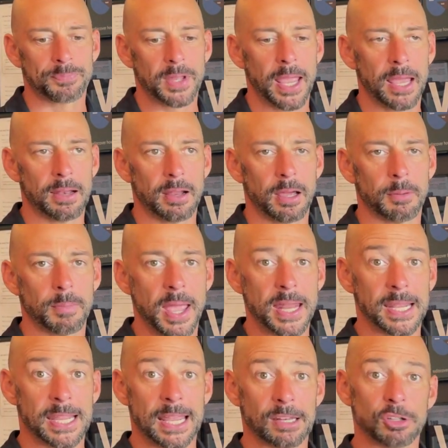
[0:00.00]
And um, and
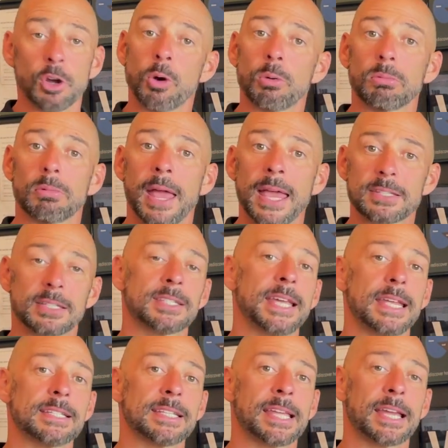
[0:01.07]
again, don't
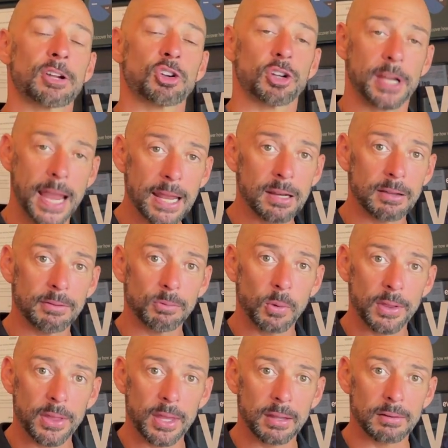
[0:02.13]
hesitate to get creative
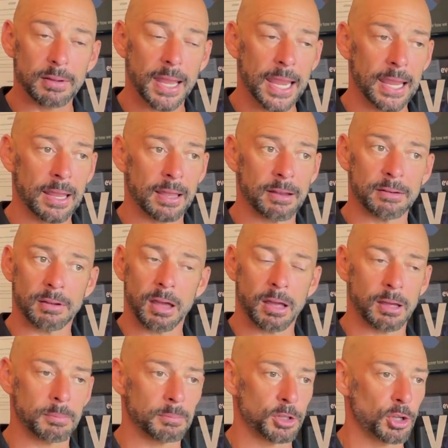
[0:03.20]
with it. And
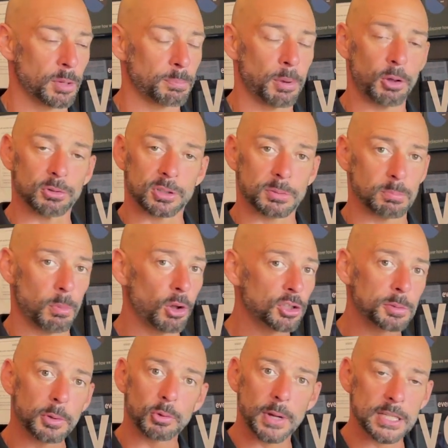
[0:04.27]
um, you can post
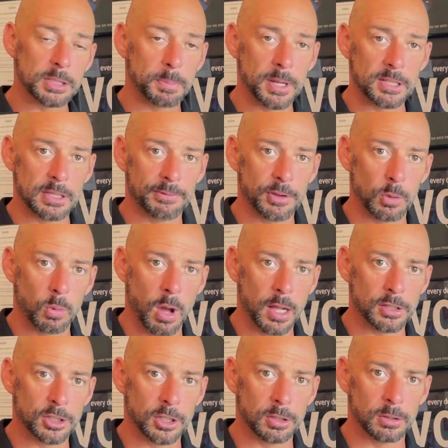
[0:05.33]
multiple recipes if you
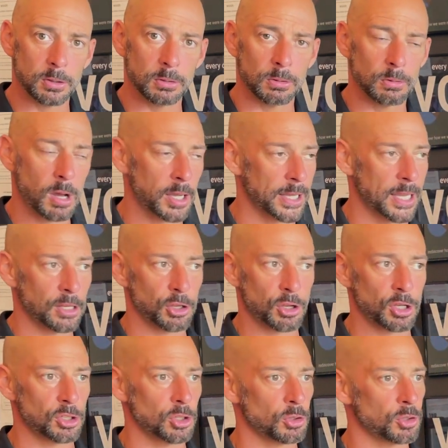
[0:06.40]
want to. Again, you
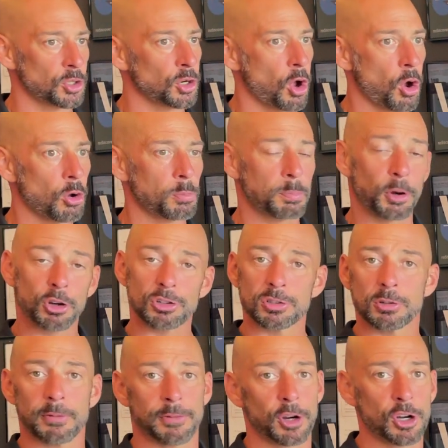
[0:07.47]
can do your own
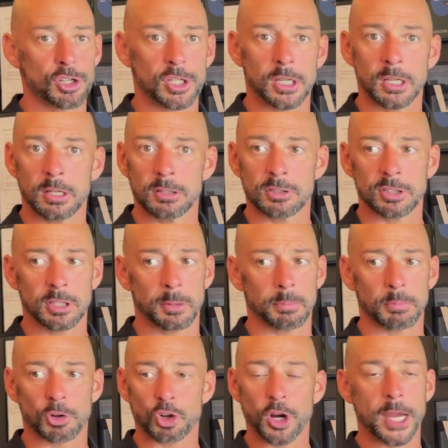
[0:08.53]
personal version,
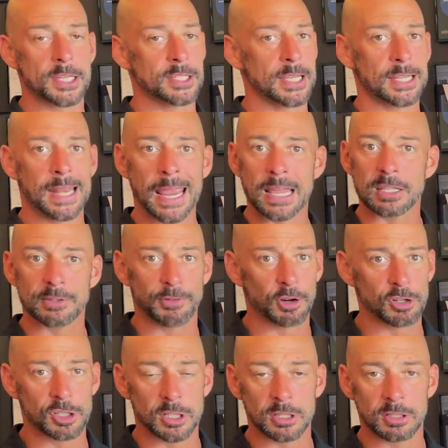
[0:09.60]
some crazy enhanced
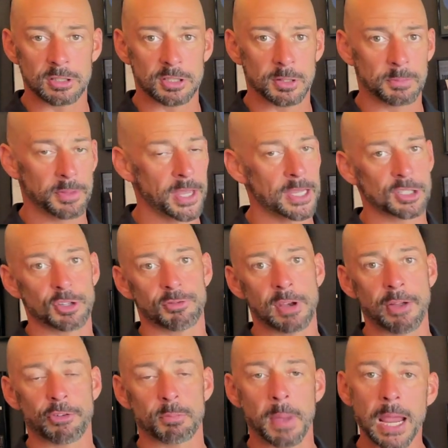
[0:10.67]
version, some things you've
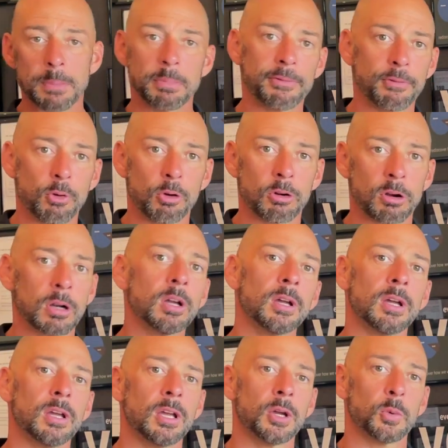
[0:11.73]
never made before.
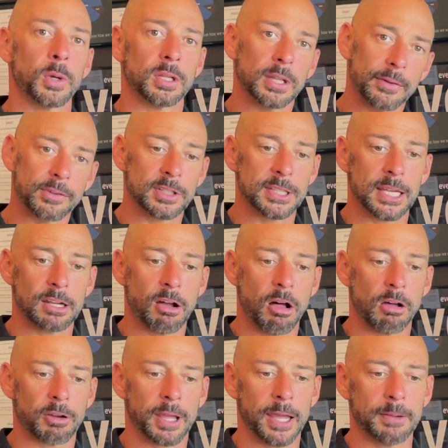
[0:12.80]
We'd love to see it all.
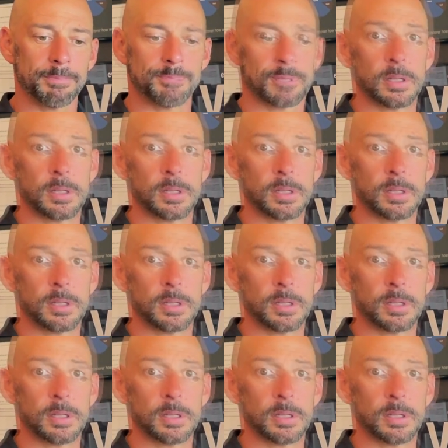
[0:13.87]
Okay.